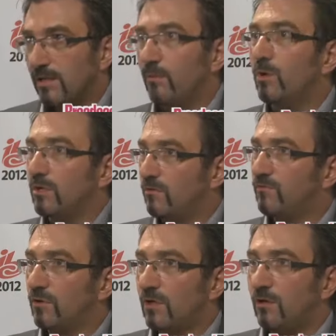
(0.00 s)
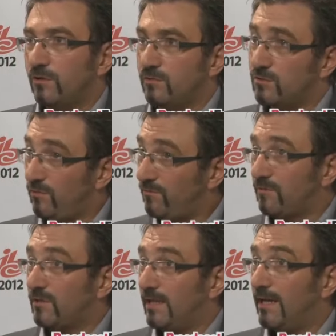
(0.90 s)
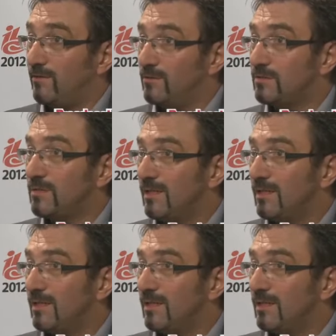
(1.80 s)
Now, when you've got a client who's got 50 hours,